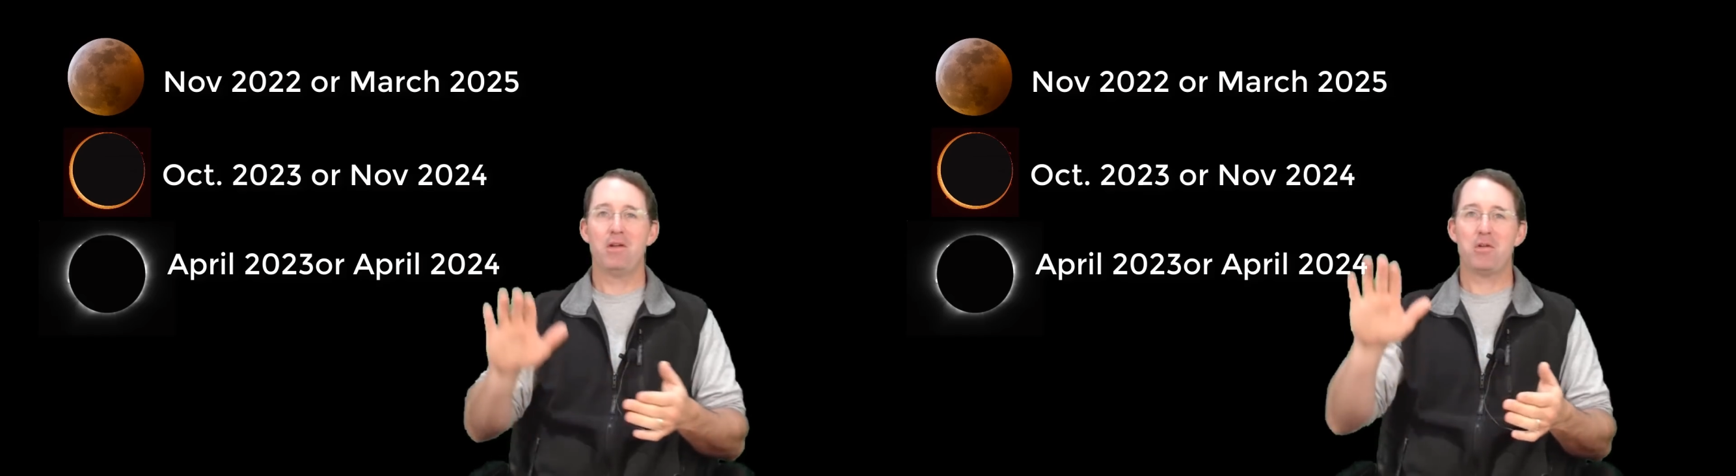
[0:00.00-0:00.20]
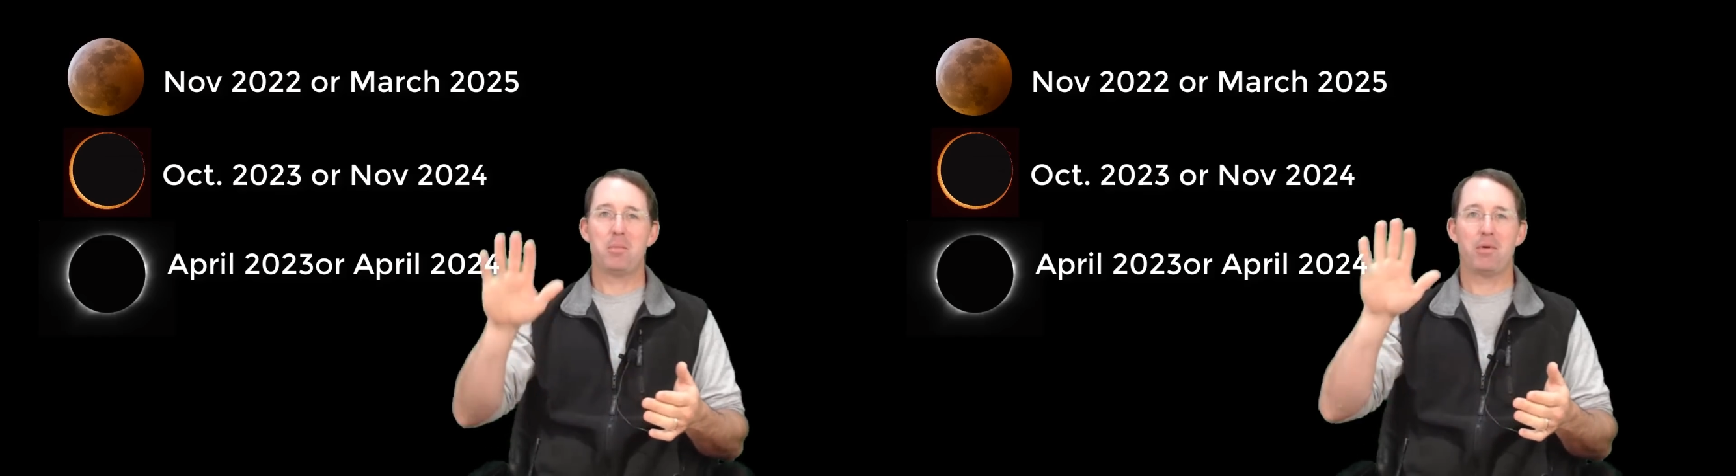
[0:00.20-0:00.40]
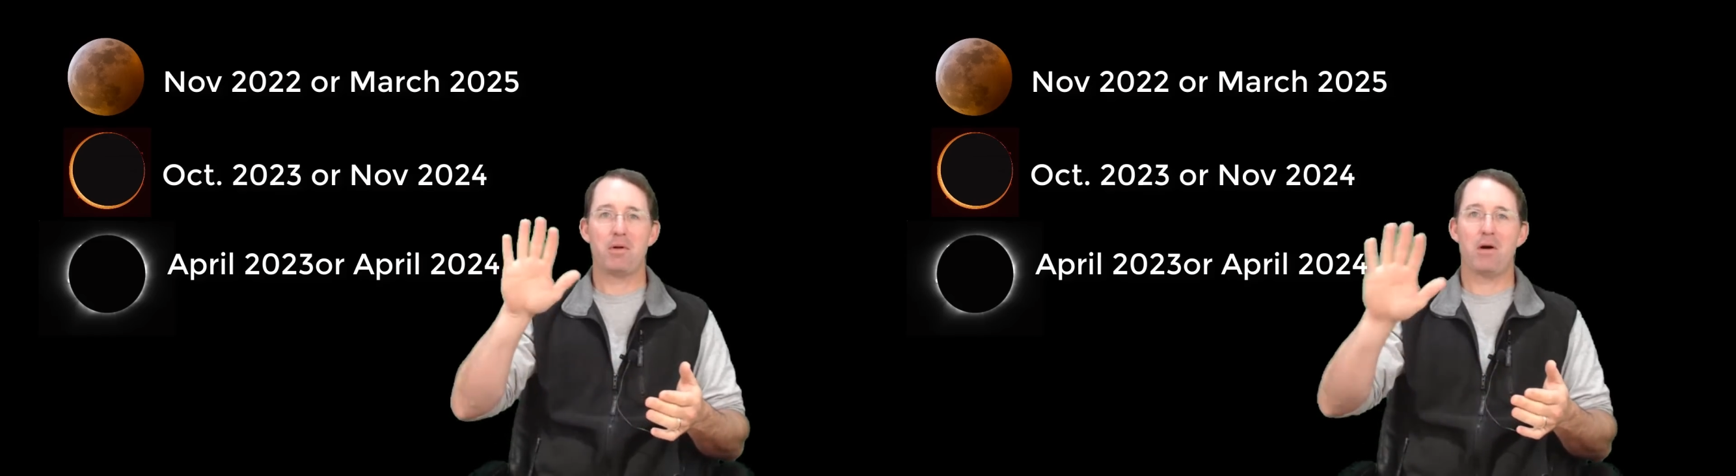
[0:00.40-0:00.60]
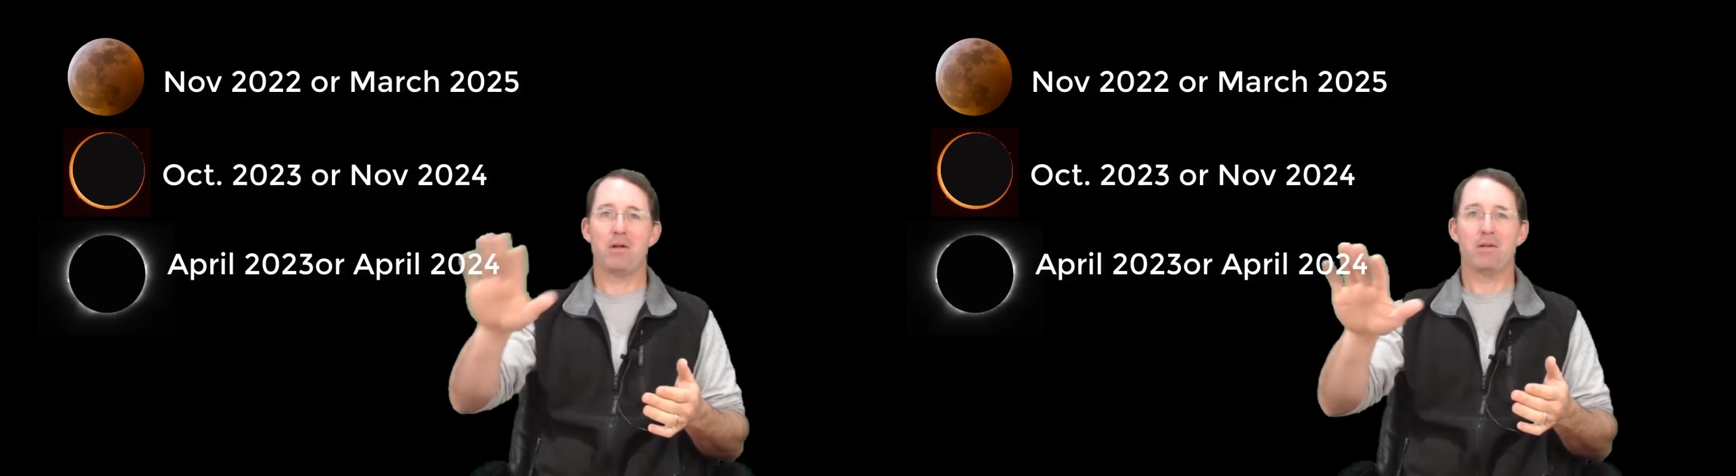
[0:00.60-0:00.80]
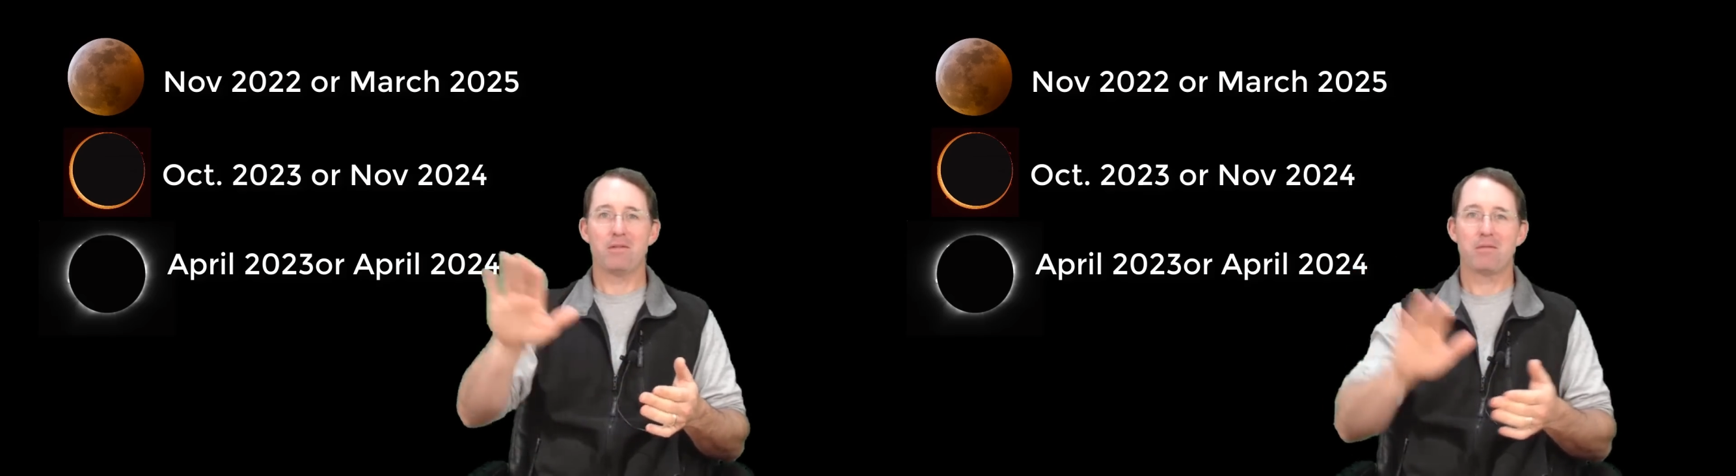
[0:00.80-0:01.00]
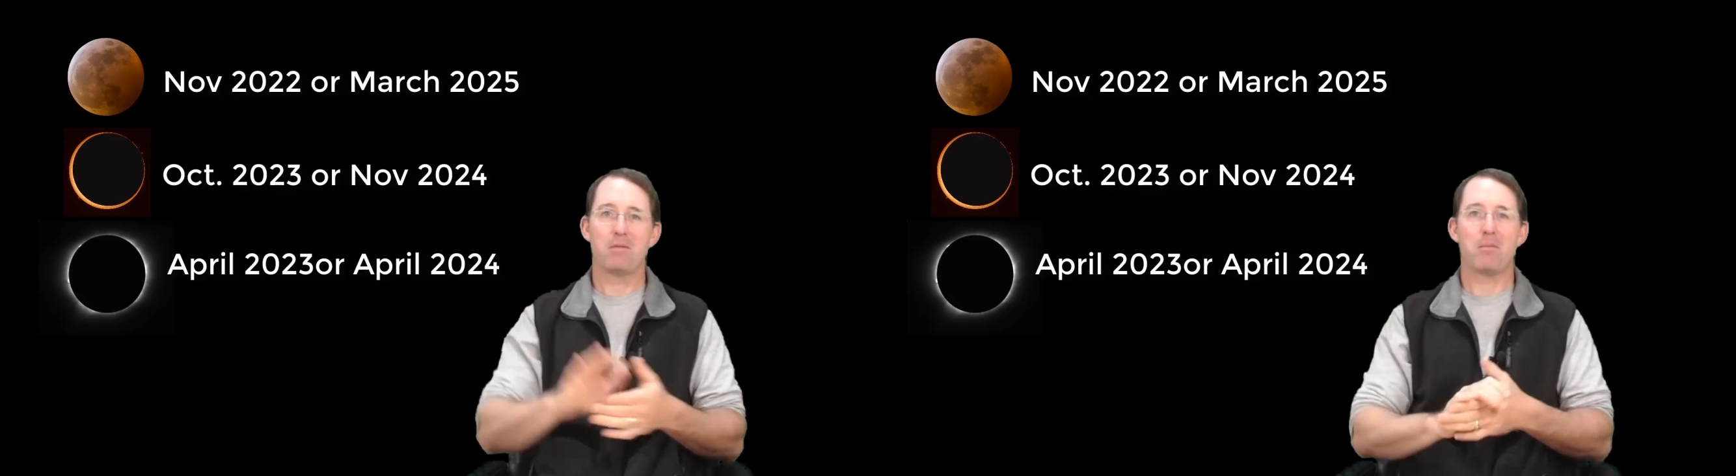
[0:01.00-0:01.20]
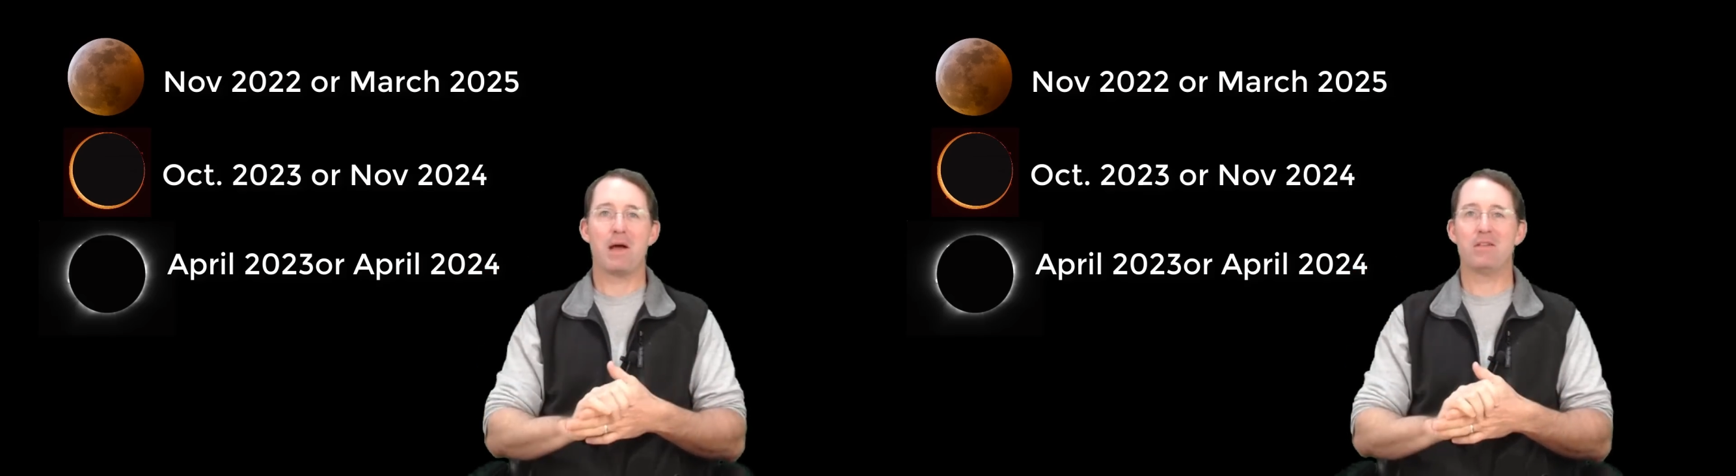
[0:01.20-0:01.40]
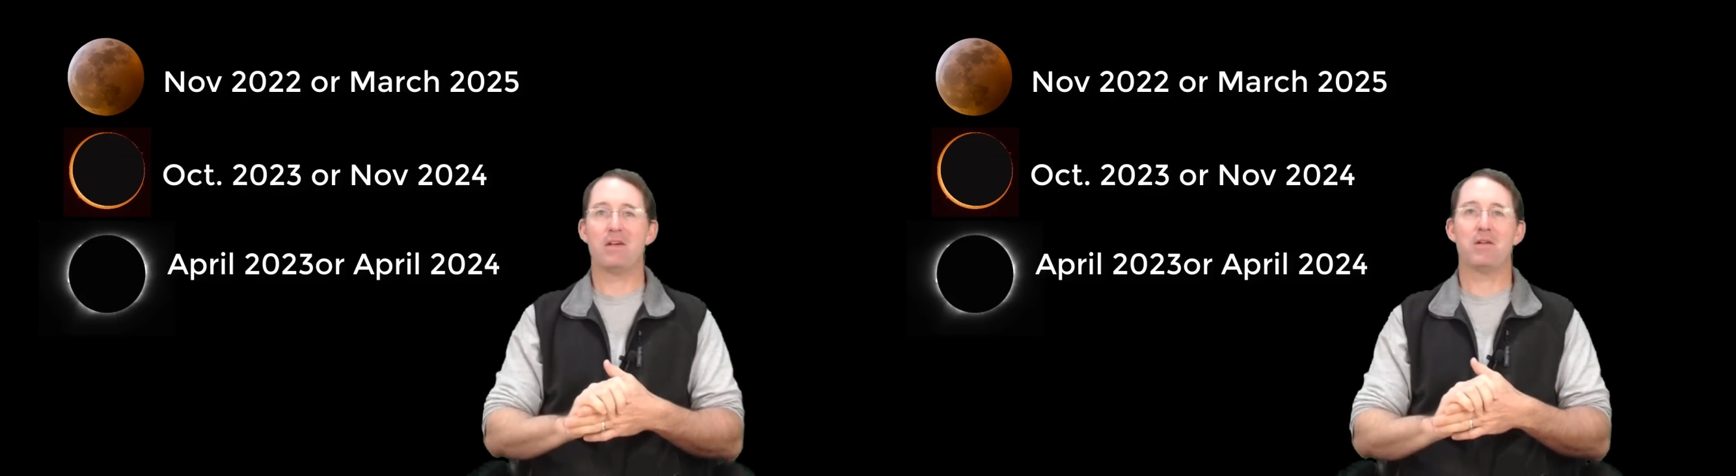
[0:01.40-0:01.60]
to put on
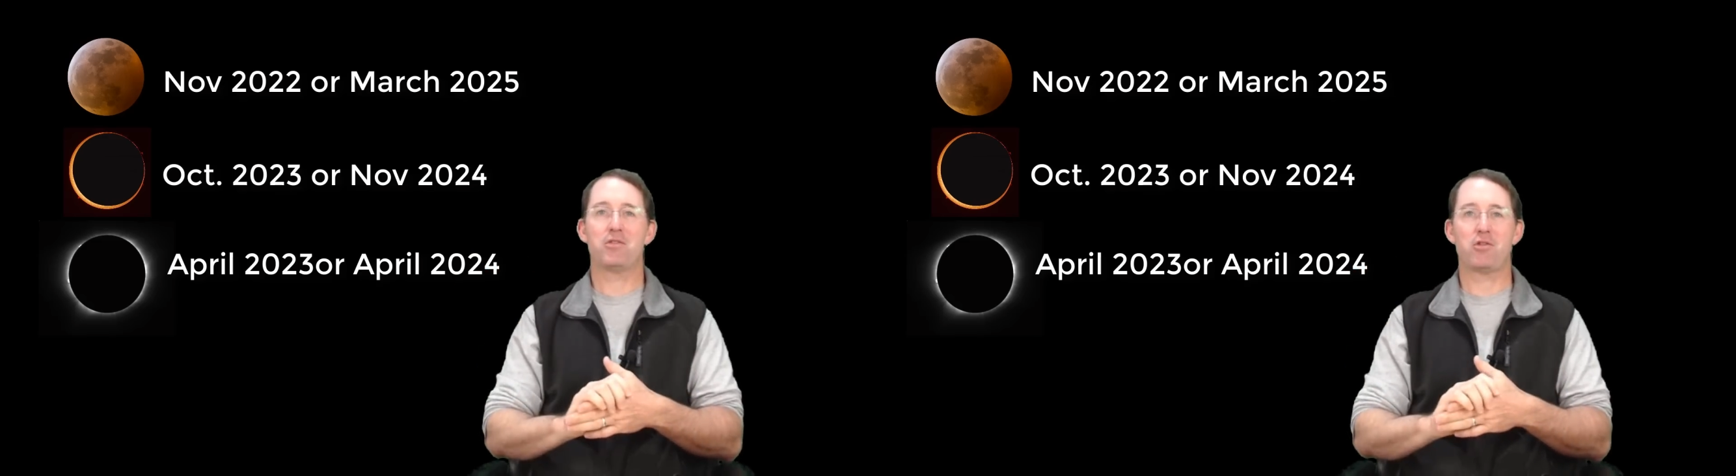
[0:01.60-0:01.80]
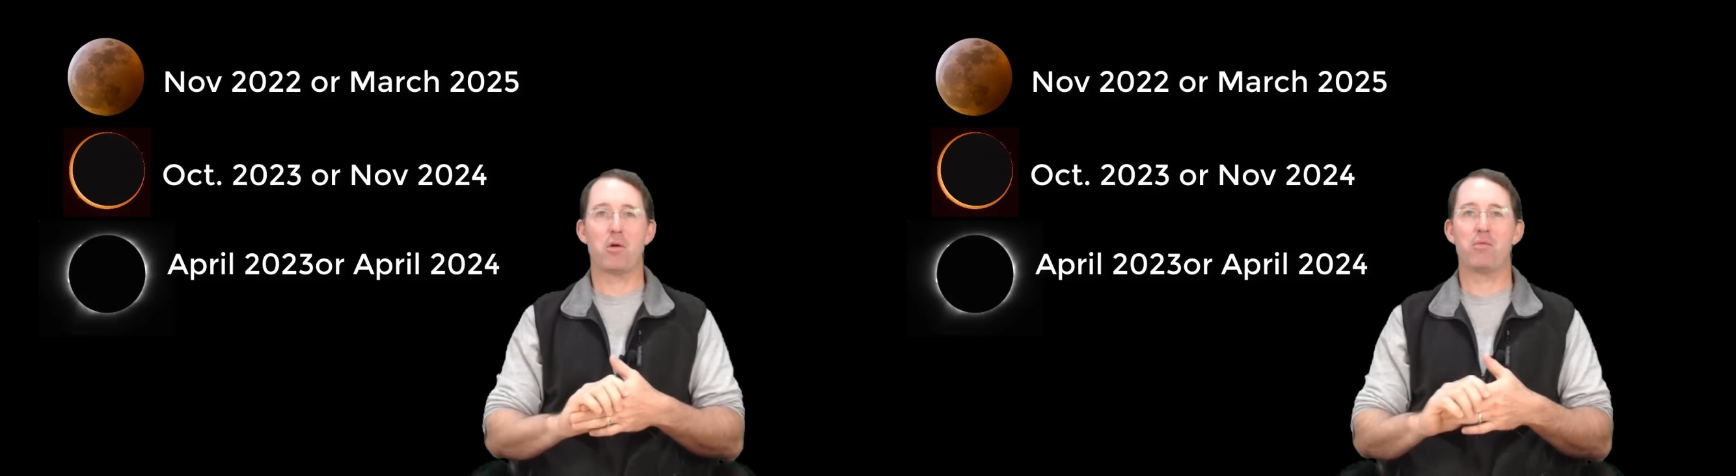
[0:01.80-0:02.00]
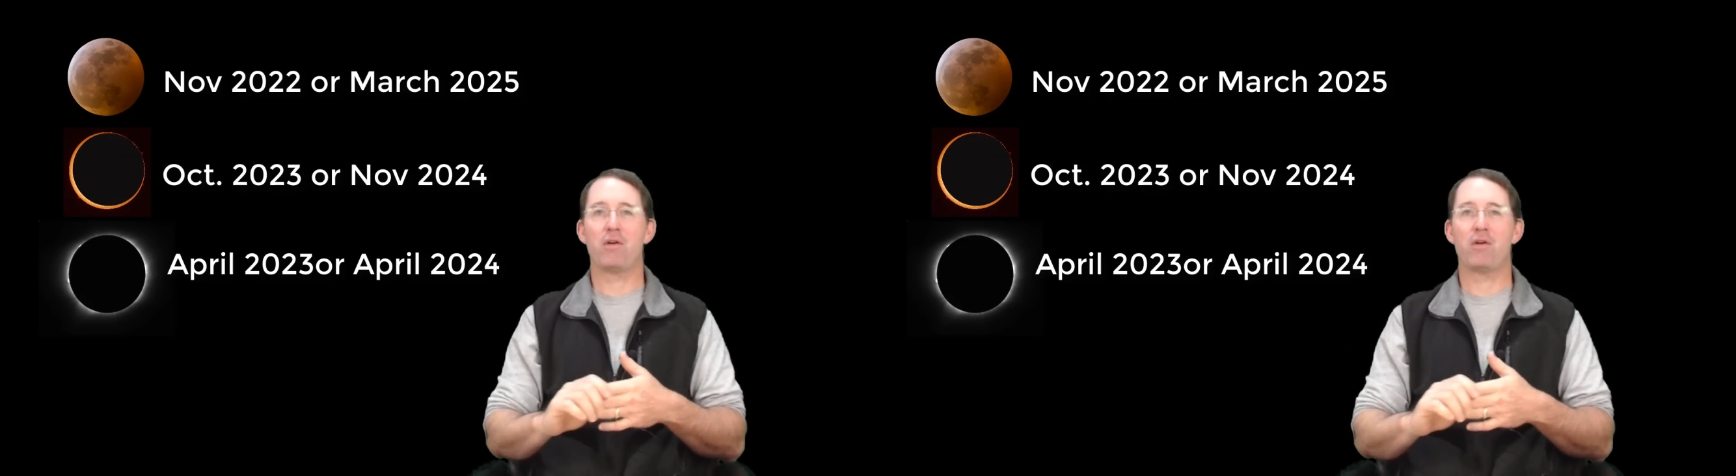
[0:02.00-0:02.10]
my telescope